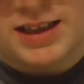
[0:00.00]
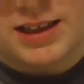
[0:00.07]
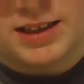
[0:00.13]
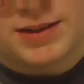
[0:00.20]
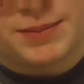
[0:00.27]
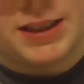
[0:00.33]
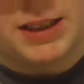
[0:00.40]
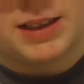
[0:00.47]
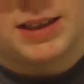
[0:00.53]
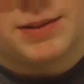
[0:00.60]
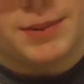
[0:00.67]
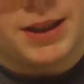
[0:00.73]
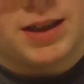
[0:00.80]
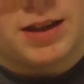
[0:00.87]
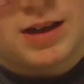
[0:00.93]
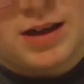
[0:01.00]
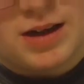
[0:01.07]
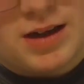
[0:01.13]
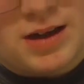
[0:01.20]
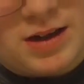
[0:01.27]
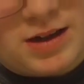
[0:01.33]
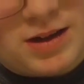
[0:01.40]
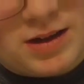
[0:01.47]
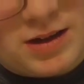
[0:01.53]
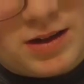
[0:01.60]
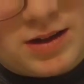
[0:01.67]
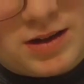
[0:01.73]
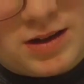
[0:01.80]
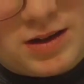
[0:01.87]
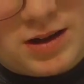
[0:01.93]
get these pieces apart.
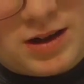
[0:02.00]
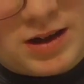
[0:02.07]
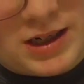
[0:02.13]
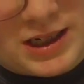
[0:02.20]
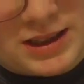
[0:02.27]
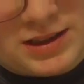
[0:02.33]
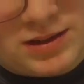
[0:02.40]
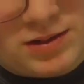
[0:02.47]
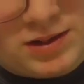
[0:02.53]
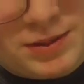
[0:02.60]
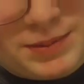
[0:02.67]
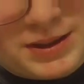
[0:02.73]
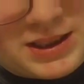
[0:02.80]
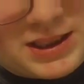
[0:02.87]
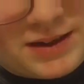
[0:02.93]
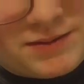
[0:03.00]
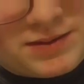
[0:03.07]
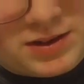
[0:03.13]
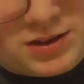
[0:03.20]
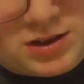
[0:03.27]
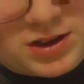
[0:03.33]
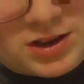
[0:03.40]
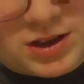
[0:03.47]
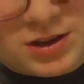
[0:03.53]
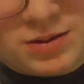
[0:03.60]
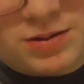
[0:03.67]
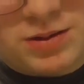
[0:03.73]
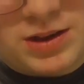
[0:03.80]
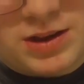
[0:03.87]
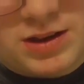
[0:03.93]
Okay, so number seven
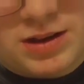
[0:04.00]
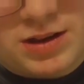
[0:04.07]
showed